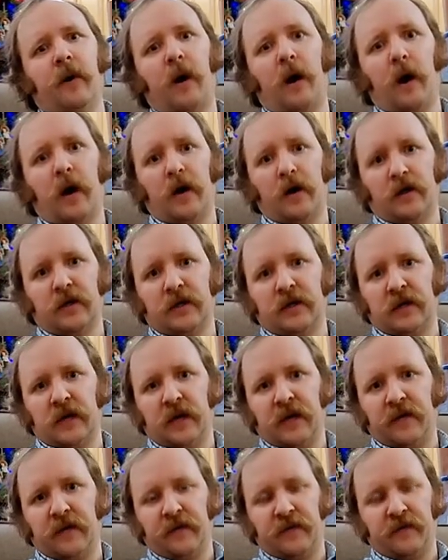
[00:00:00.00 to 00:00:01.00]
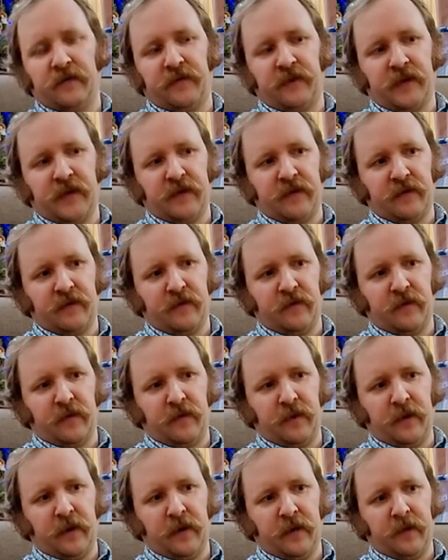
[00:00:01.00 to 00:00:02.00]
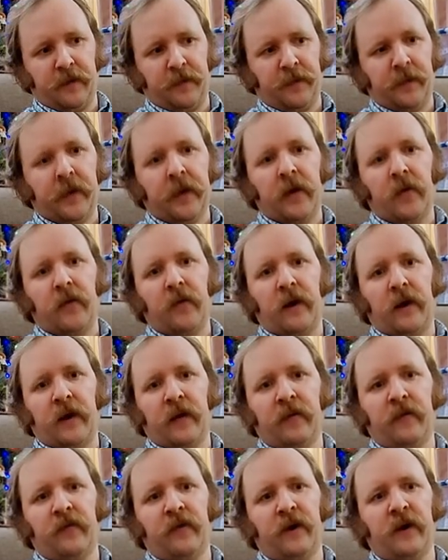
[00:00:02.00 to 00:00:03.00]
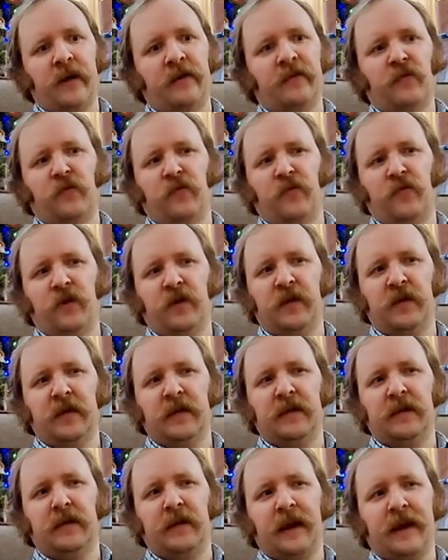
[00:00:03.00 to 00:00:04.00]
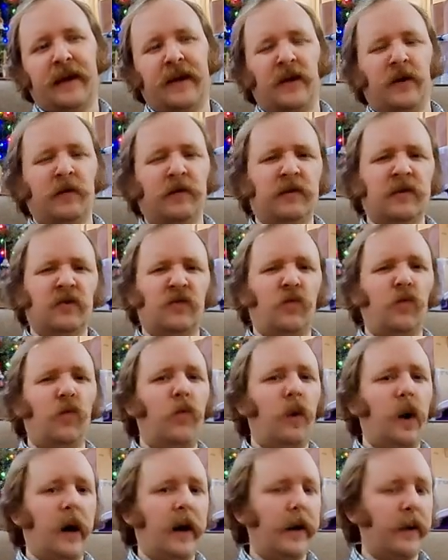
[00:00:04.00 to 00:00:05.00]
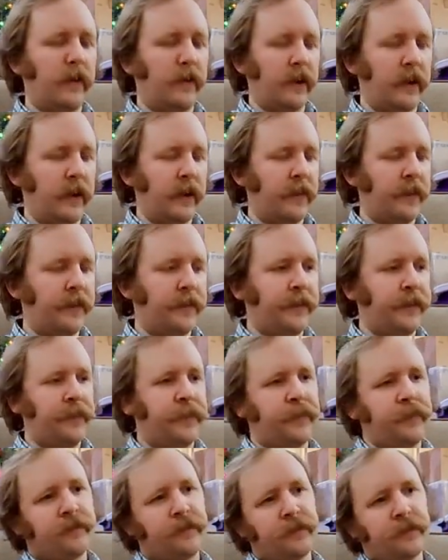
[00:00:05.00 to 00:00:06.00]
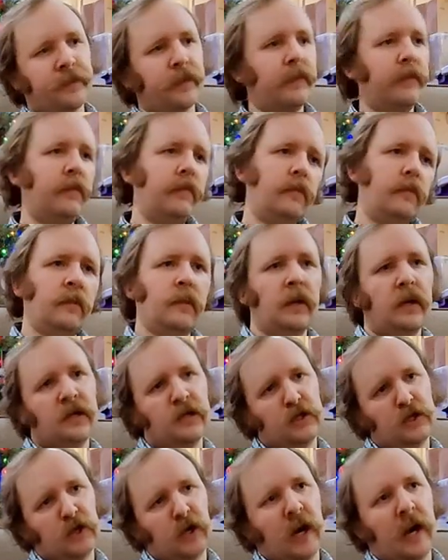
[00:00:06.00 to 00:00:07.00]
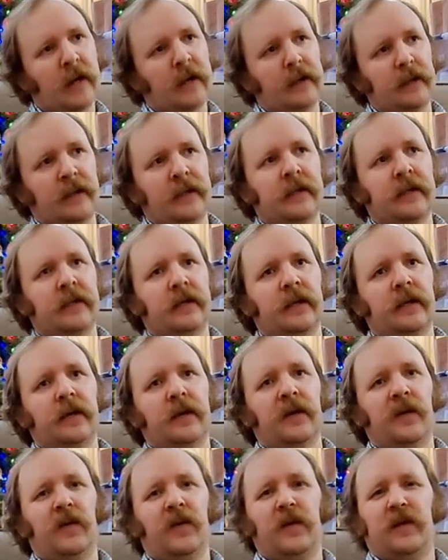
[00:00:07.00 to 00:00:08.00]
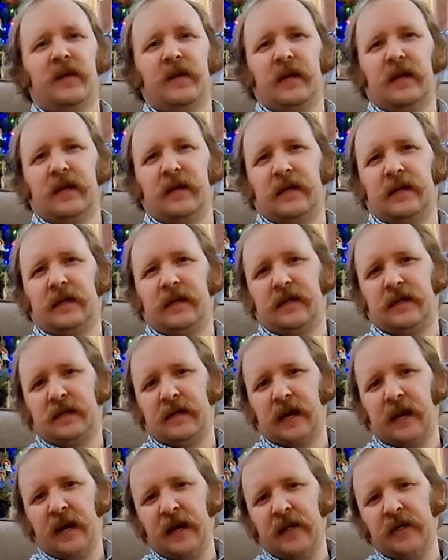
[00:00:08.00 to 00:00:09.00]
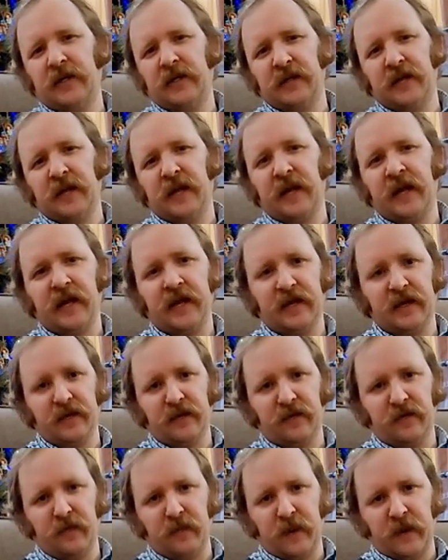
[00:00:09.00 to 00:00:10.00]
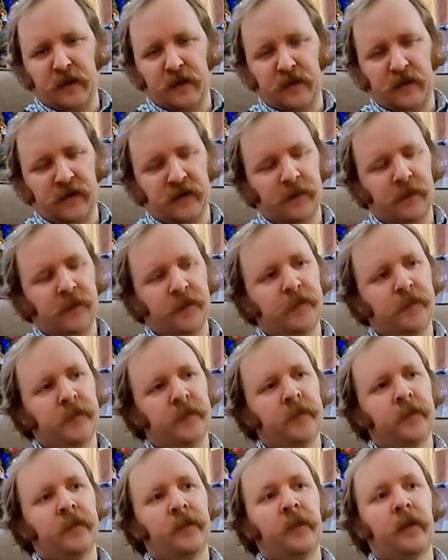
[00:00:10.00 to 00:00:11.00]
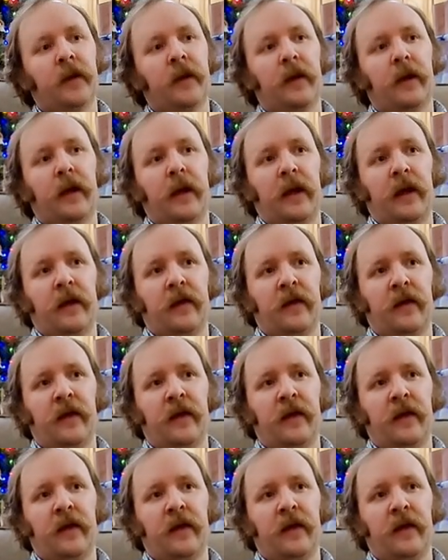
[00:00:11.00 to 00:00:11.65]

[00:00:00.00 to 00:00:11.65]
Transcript: parts of the flavor of the beer. Right up front is a really light, almost watery chocolate with the touch and hint of mint. And